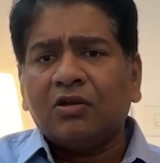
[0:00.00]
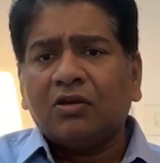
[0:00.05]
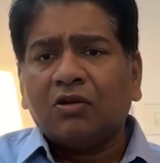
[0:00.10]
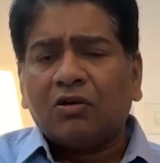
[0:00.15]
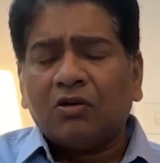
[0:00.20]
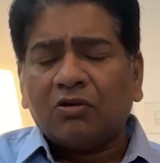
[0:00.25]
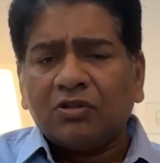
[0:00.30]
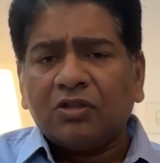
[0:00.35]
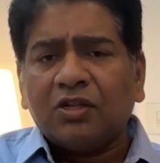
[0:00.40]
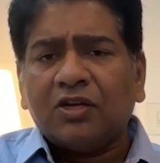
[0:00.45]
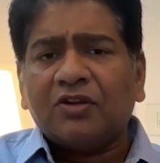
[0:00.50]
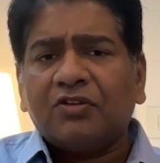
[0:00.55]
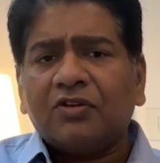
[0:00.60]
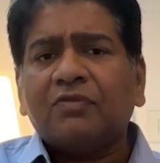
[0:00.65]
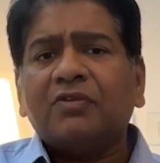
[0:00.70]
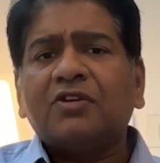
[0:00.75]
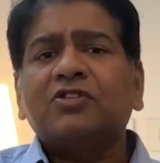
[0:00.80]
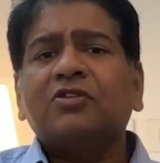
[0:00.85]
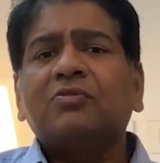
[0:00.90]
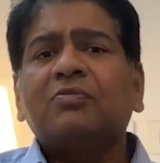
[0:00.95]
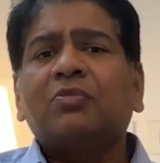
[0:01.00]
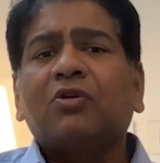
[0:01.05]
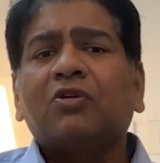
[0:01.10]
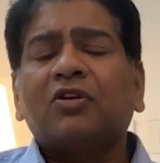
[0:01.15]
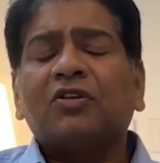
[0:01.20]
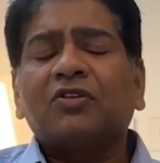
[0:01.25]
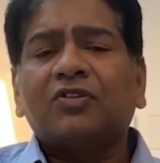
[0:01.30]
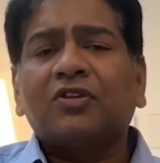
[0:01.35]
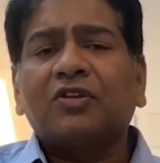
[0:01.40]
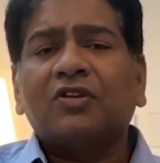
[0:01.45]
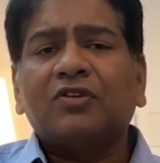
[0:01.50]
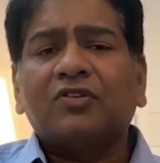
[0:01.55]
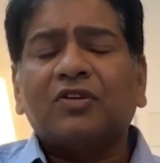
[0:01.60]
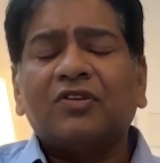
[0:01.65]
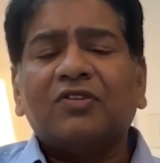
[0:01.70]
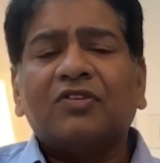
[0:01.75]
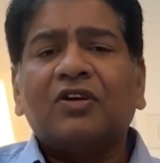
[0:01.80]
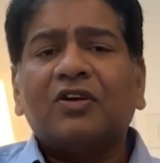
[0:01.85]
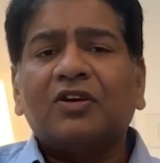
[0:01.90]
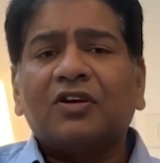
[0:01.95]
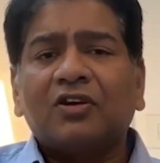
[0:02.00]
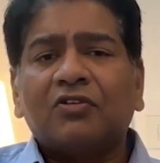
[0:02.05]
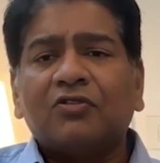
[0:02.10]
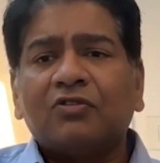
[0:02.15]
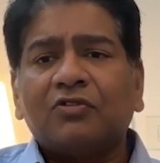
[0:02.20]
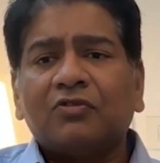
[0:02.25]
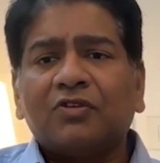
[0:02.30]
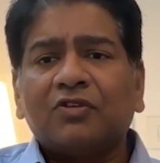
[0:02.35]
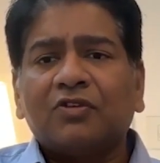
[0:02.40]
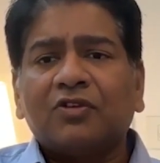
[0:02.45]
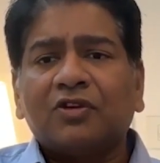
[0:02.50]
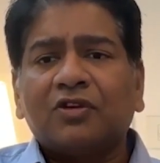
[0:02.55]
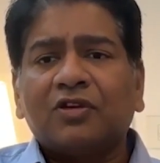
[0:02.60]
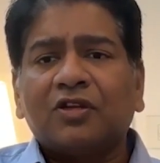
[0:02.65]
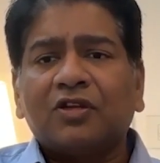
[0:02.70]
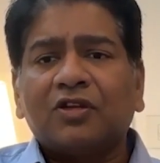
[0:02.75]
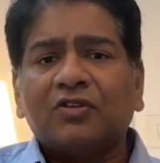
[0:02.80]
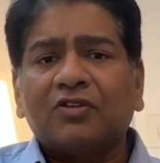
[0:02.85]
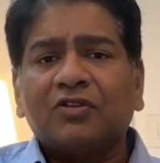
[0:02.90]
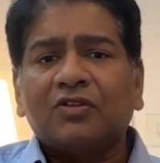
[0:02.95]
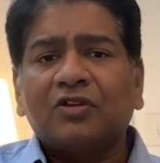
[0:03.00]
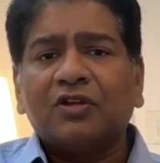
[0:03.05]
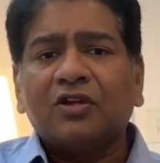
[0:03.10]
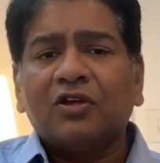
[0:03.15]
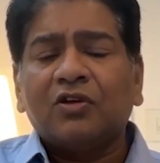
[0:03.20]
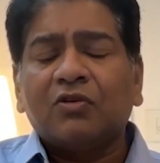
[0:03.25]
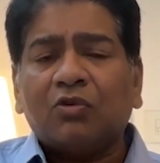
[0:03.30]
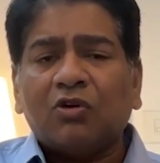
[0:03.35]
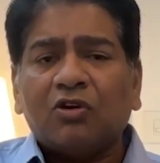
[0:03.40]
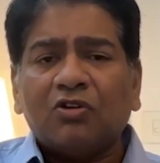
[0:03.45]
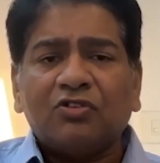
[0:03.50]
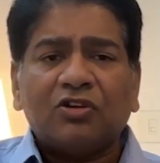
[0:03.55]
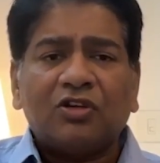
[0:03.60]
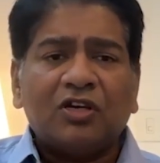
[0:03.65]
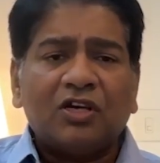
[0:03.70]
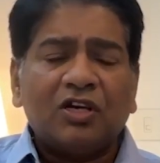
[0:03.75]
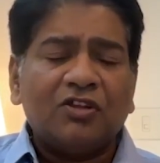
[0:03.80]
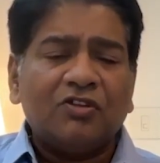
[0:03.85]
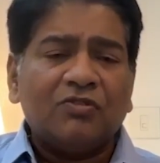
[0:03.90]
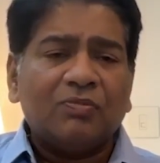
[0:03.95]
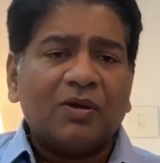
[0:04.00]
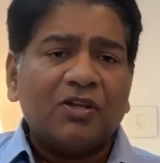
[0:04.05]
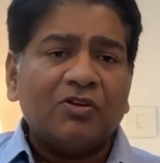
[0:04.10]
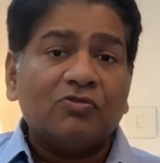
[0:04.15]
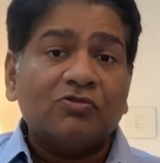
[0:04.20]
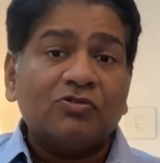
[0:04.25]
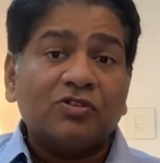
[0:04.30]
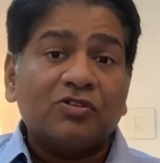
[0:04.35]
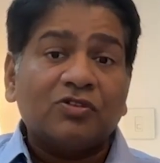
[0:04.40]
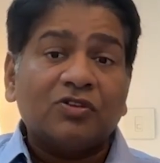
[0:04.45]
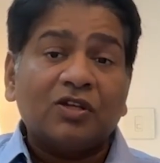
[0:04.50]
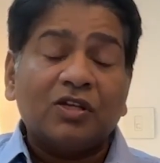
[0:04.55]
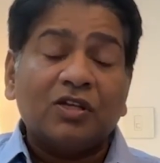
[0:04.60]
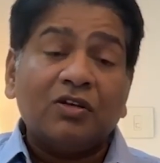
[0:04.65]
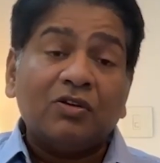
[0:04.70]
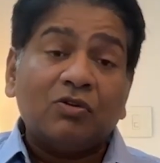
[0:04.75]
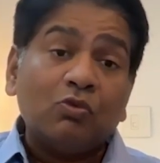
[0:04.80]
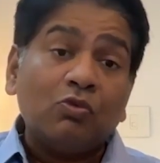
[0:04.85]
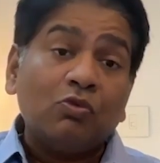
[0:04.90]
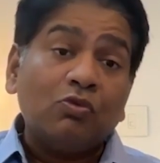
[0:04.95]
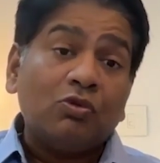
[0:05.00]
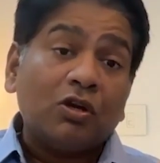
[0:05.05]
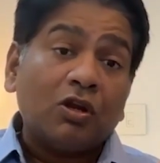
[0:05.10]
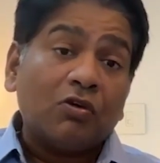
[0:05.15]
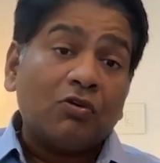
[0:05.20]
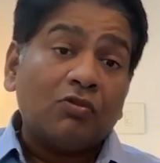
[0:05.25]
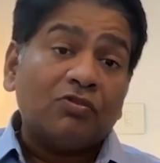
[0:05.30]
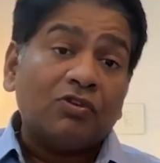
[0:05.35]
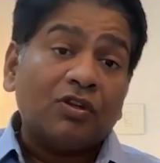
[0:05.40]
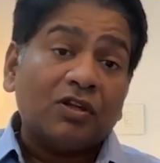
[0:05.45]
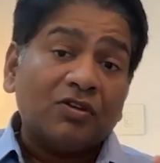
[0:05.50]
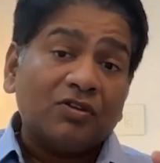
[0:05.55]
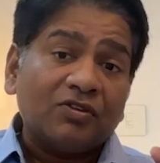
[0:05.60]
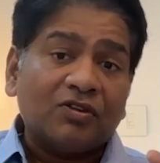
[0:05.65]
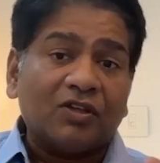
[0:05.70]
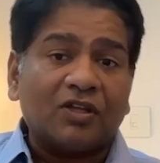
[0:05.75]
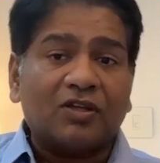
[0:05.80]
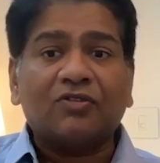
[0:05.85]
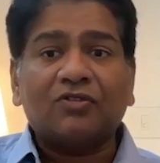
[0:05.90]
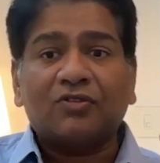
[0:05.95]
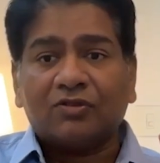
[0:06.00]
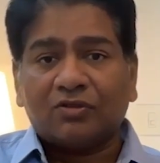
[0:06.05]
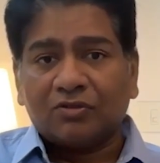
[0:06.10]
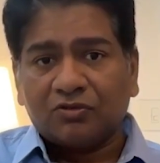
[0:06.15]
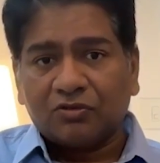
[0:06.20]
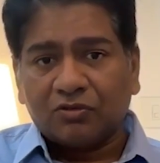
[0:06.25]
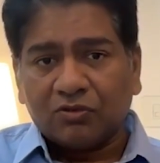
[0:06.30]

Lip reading: on the reservation policies in central universities was released by UGC in 2006.